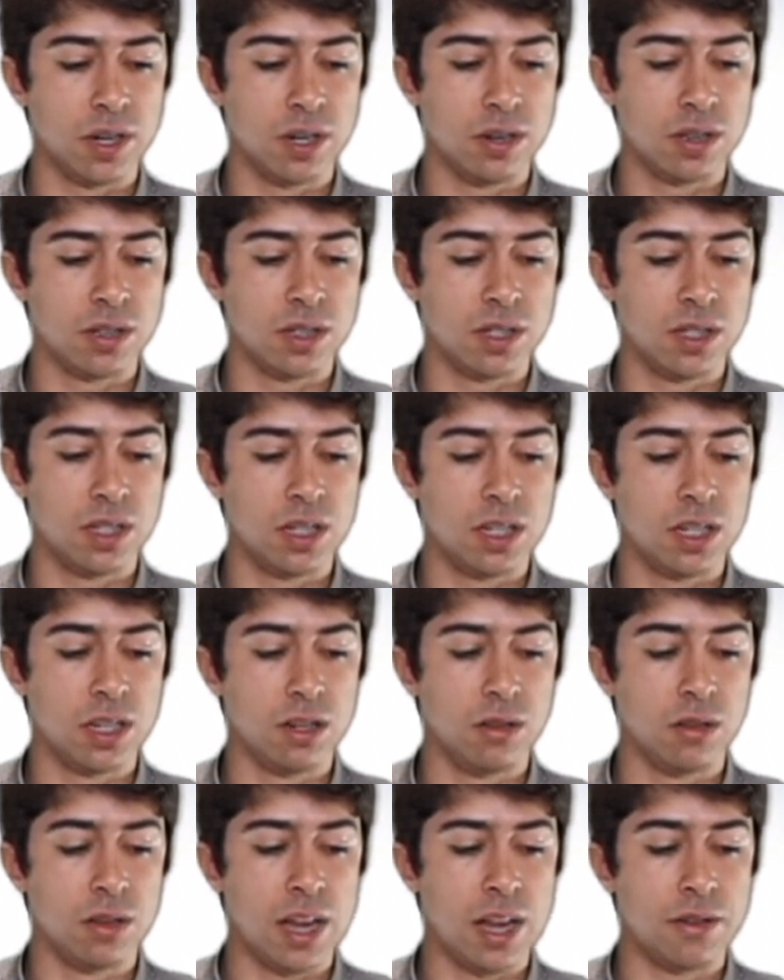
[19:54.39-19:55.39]
You can see the
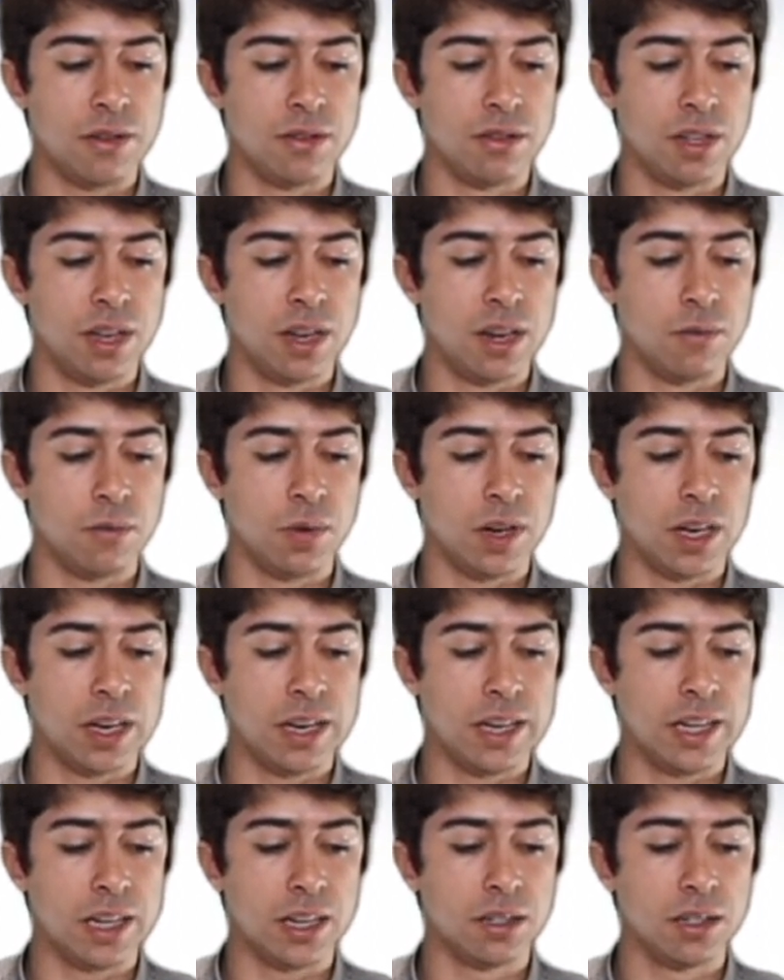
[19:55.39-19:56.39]
little arrow there. We
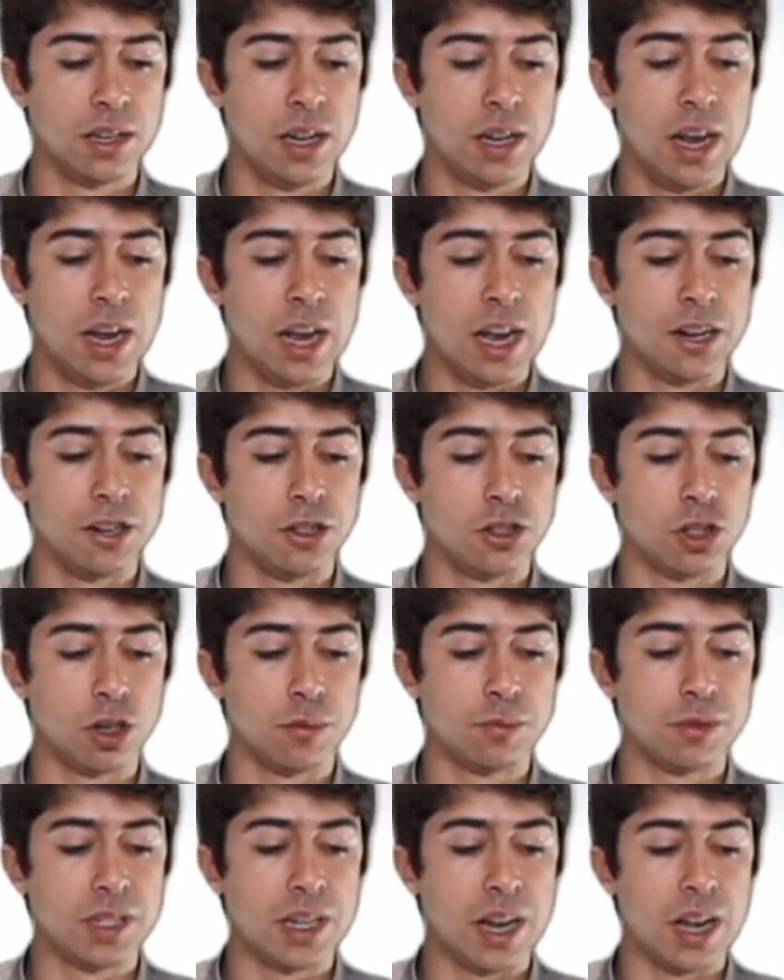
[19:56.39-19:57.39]
click it and it
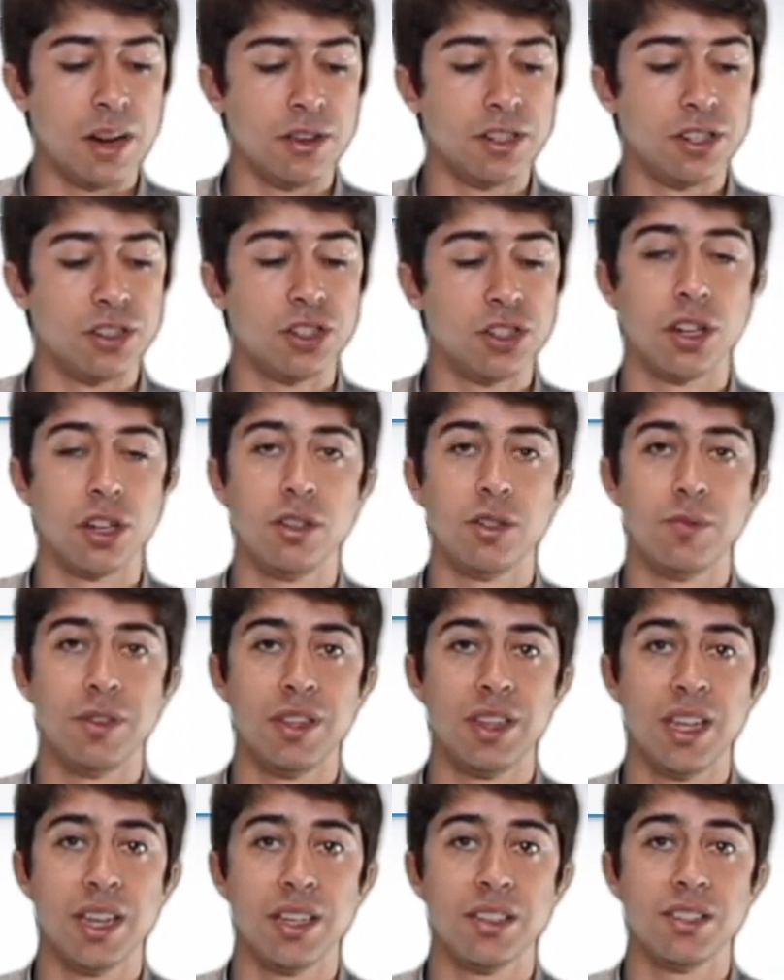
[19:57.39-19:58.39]
drops down and it shows me
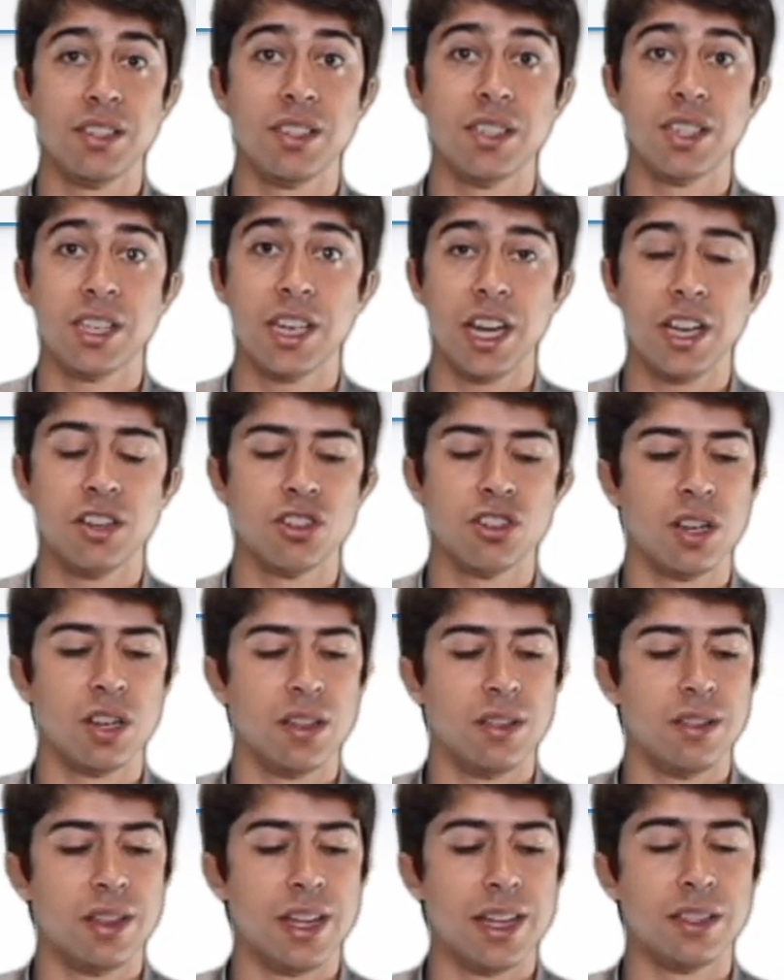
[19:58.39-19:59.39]
there's the sketch
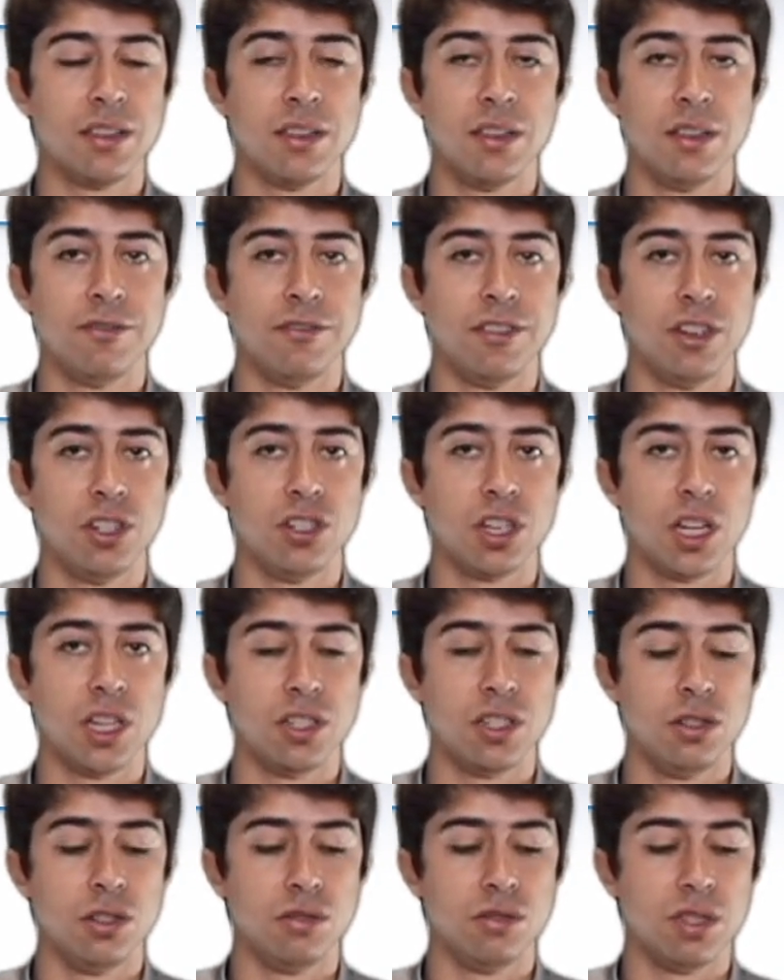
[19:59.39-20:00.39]
that the feature has
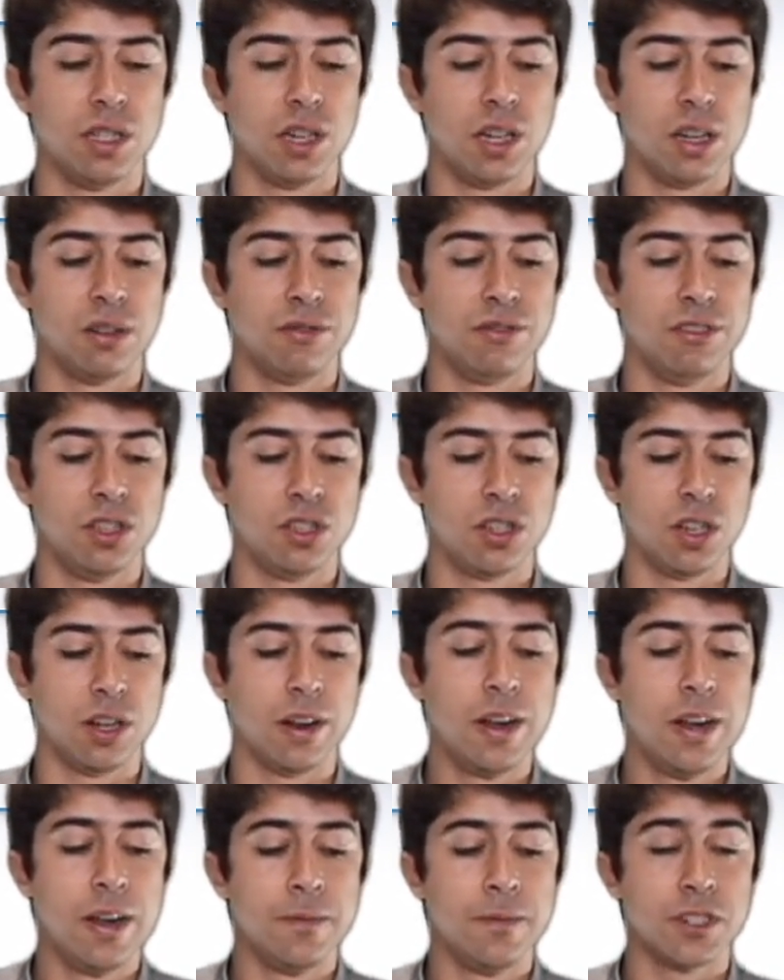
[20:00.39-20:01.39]
used, the cut feature.
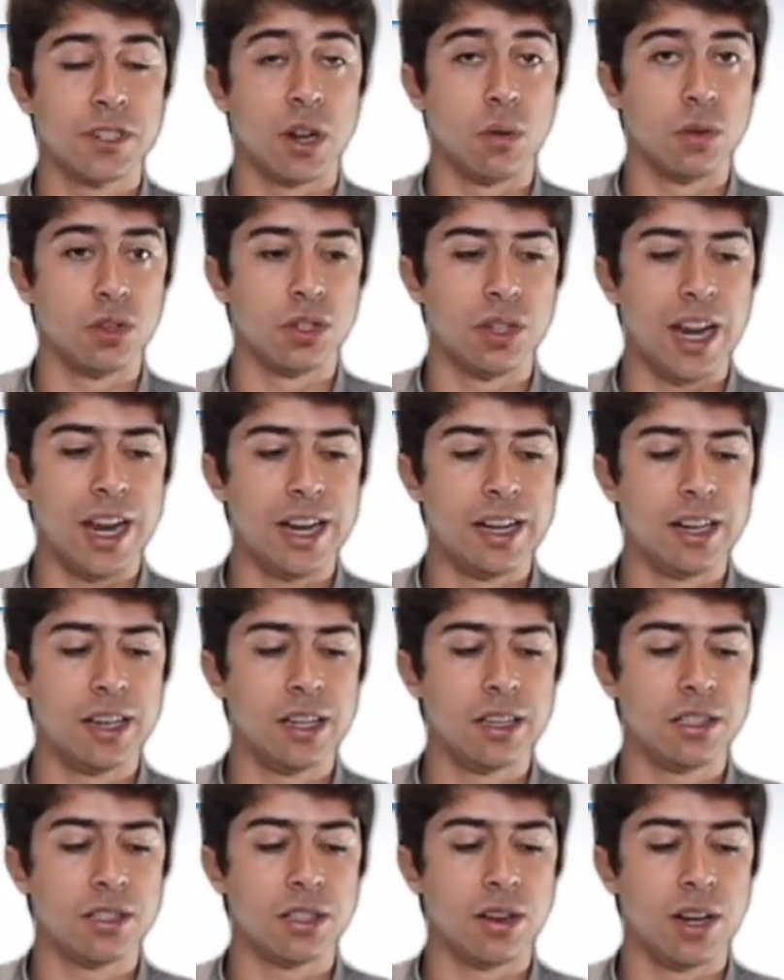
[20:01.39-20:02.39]
So I want to edit
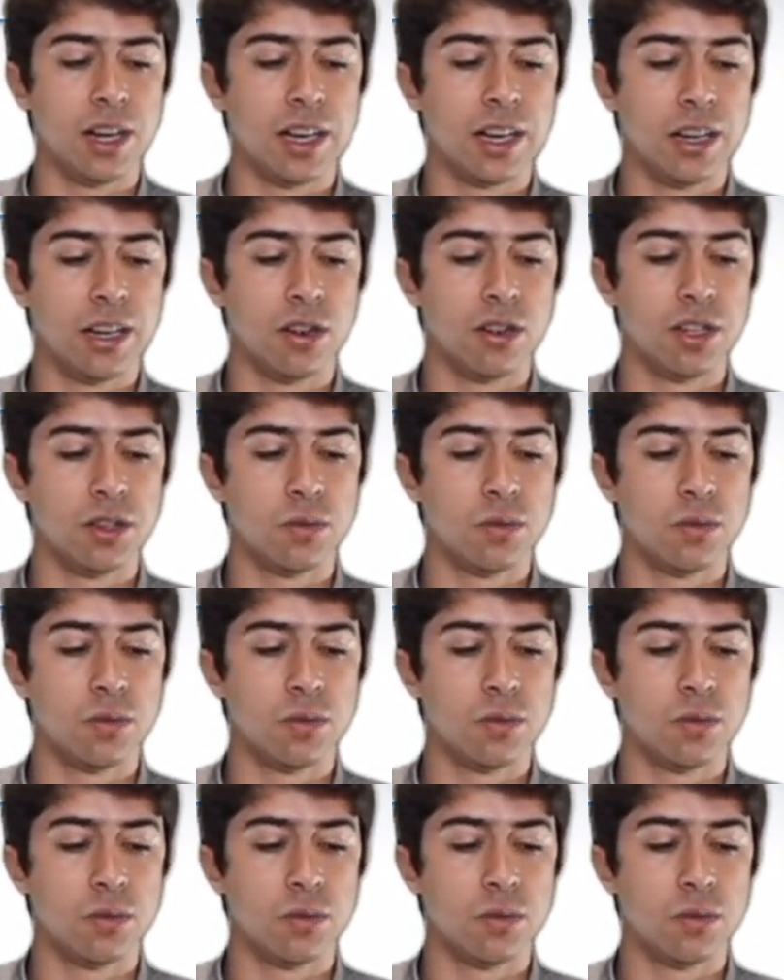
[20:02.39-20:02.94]
it, so I click on it